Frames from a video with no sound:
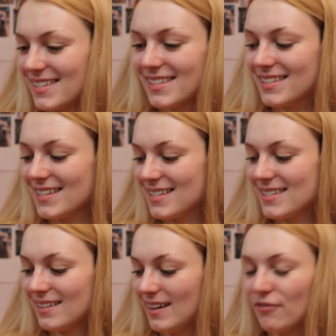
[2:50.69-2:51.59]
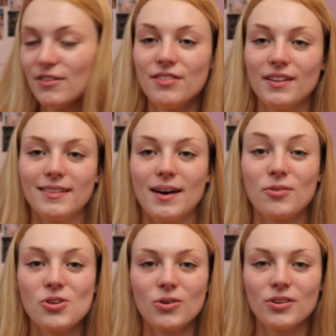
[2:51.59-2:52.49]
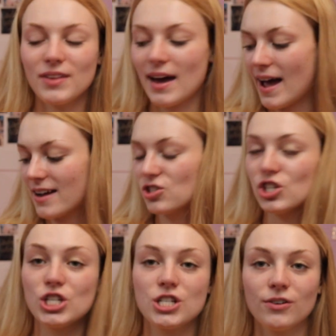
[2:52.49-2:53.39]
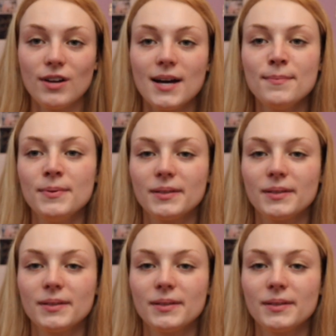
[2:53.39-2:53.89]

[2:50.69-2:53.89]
Since that's everything that we ordered that actually showed up,